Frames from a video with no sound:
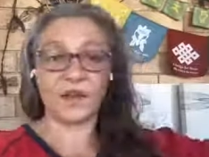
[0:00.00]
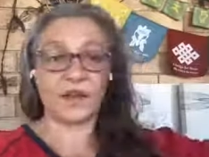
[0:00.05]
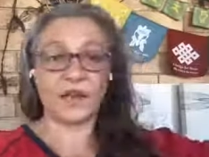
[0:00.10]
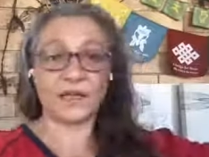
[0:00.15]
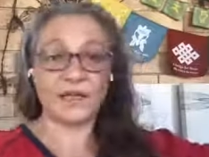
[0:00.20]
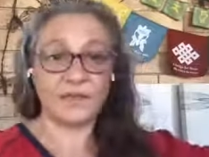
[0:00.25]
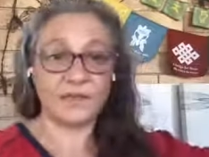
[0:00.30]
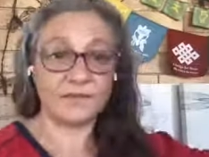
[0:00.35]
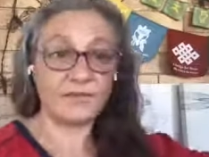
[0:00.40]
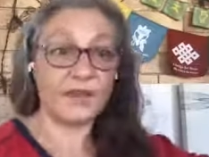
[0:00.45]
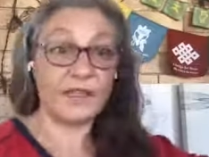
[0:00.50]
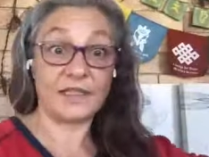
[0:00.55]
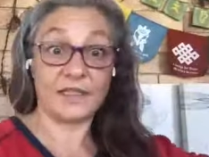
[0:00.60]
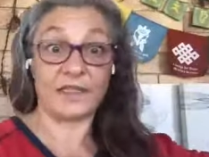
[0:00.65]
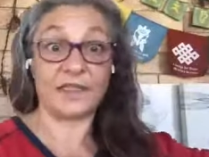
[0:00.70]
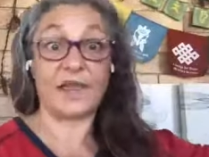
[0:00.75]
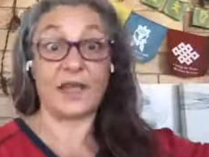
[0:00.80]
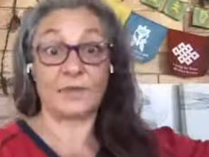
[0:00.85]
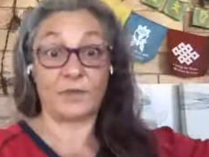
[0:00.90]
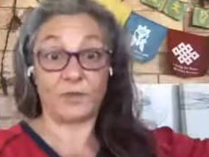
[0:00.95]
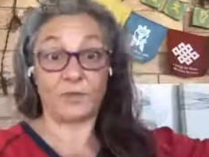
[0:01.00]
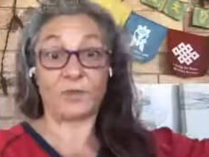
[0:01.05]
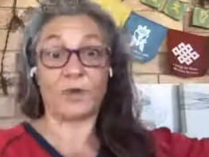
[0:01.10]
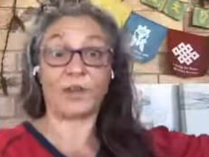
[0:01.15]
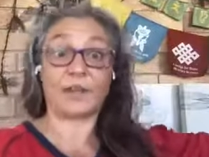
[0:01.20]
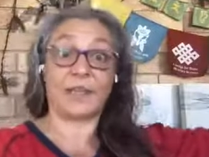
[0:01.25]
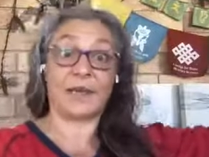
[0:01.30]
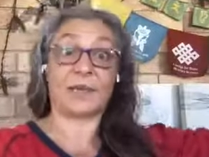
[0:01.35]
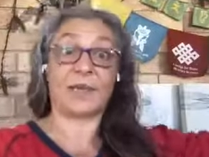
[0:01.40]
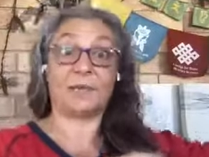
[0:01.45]
I didn't resonate with
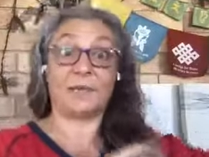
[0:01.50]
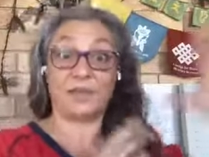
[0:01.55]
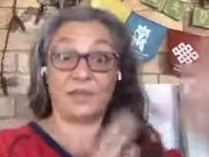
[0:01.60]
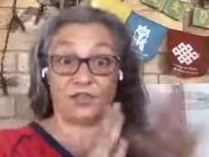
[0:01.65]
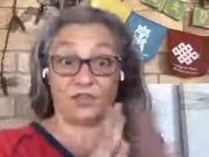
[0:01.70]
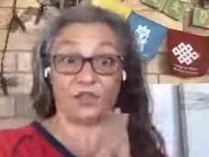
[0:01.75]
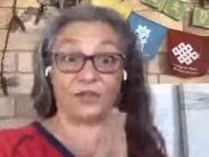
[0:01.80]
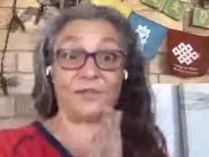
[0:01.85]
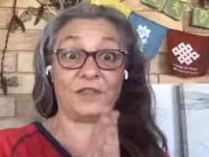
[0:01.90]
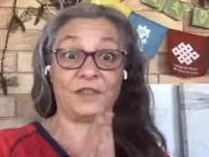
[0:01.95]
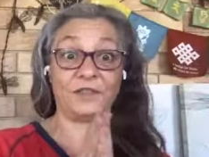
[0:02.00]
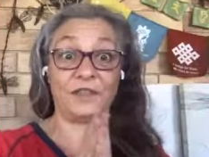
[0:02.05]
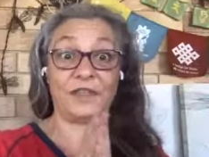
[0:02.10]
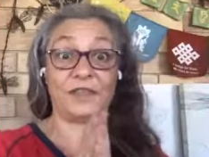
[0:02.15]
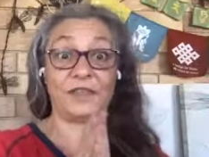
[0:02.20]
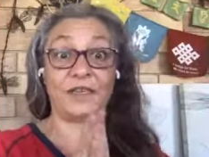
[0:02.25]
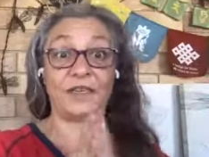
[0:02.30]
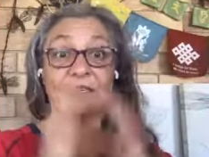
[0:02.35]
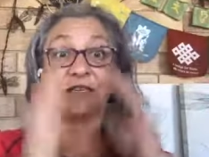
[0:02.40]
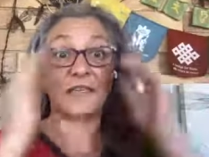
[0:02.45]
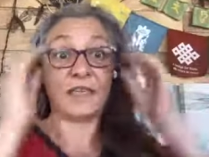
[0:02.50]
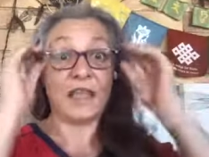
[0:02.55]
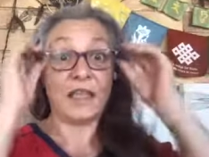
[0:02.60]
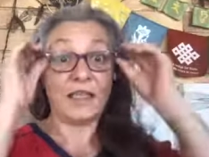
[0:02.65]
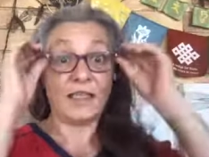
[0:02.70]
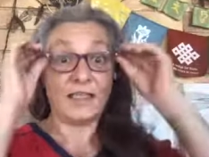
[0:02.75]
what came up on the Schumann's resonance.